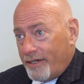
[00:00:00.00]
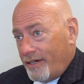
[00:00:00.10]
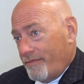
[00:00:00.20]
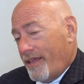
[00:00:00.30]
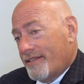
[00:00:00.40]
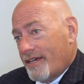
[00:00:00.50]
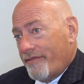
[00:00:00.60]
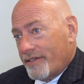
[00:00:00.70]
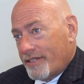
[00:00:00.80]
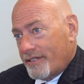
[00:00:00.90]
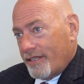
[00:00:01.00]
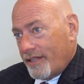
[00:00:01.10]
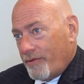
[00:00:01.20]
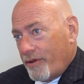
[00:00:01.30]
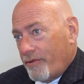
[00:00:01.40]
That's obviously something
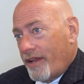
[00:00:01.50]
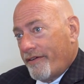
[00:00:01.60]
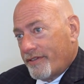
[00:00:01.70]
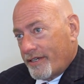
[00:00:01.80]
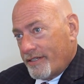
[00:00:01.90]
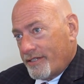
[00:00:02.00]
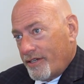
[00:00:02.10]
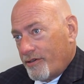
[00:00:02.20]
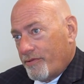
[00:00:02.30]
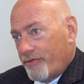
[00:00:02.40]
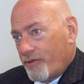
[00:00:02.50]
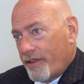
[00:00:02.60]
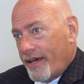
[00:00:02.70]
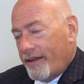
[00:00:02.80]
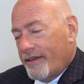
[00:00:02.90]
that we would have to consider before
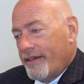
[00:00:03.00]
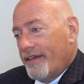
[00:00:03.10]
that.